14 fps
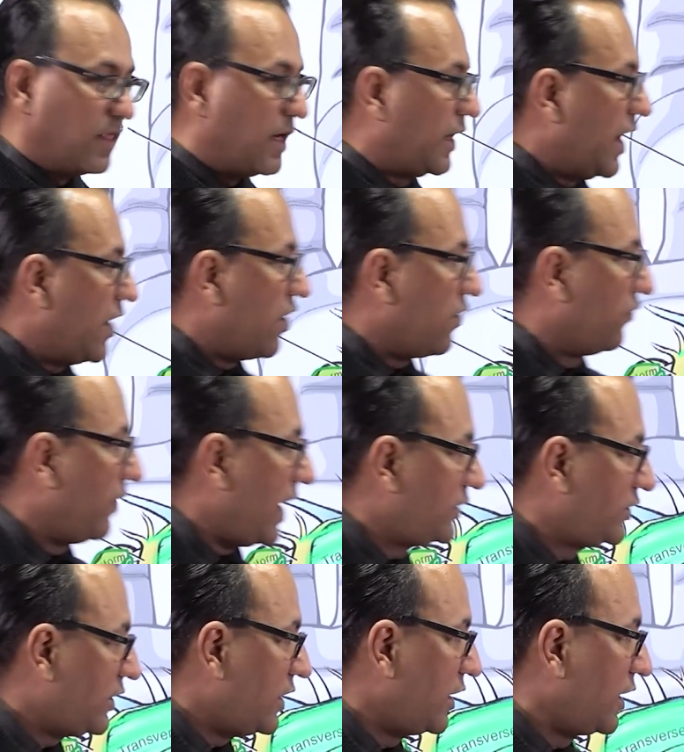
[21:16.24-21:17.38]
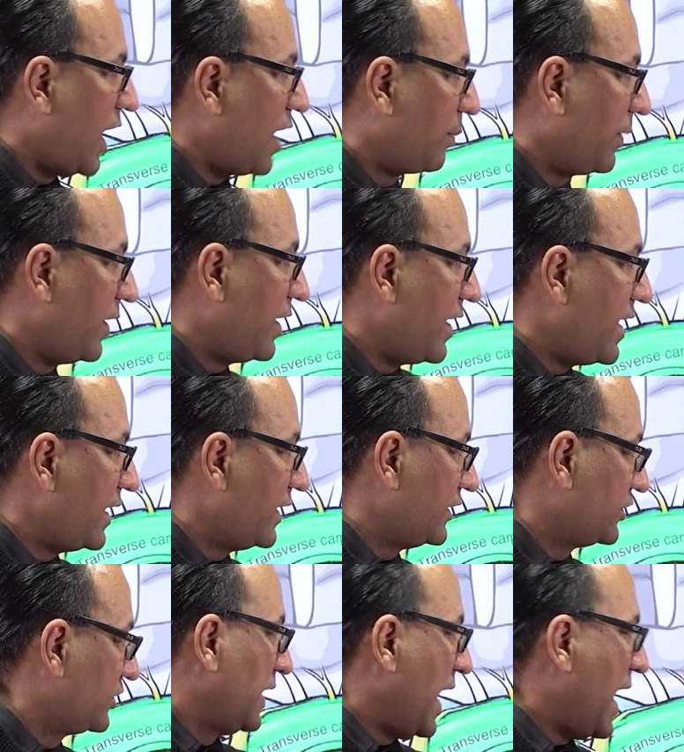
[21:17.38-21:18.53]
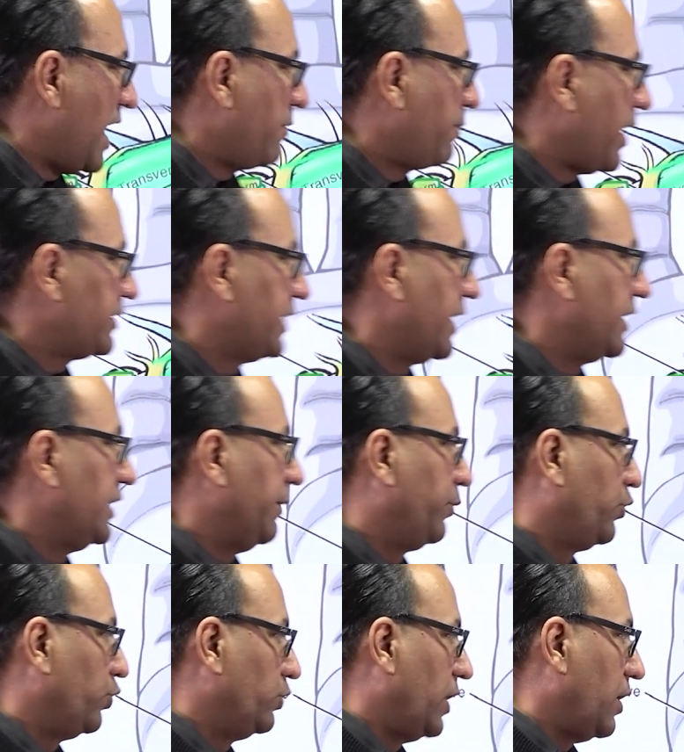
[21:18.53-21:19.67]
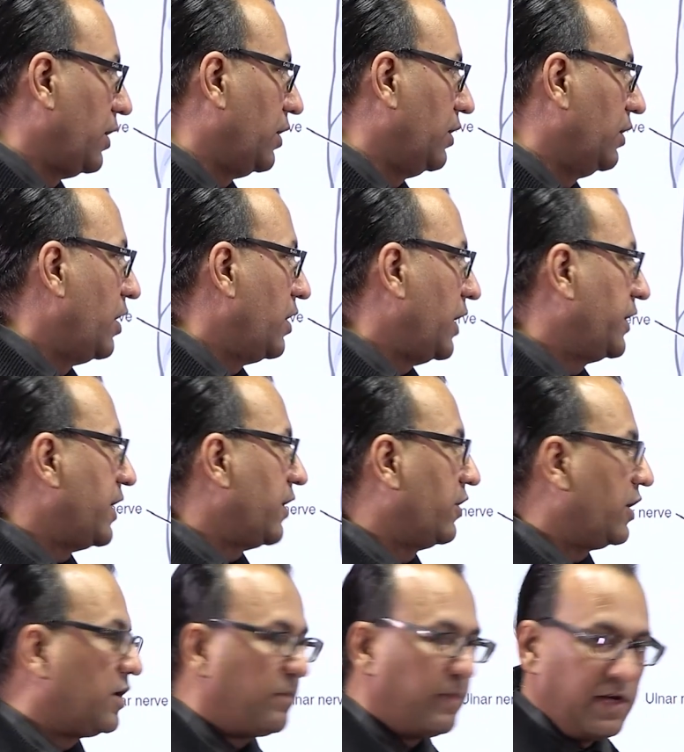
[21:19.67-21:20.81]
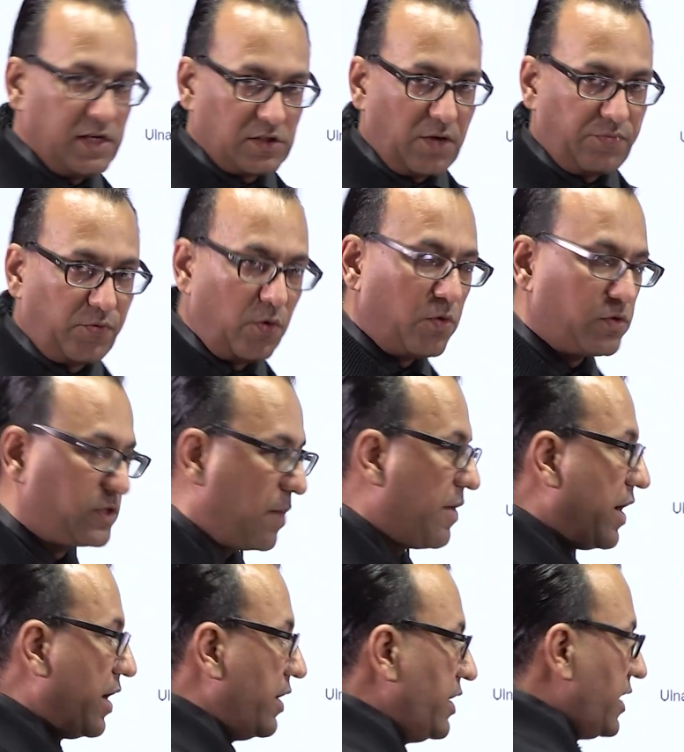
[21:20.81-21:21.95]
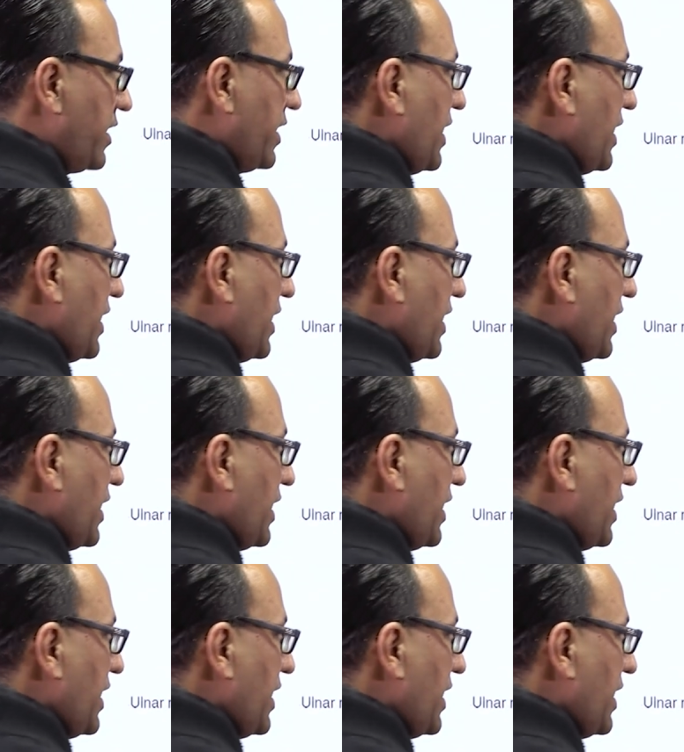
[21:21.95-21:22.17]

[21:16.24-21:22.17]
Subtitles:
the tendon of flexor carpi radialis. And passing deep to the retinaculum is of course the median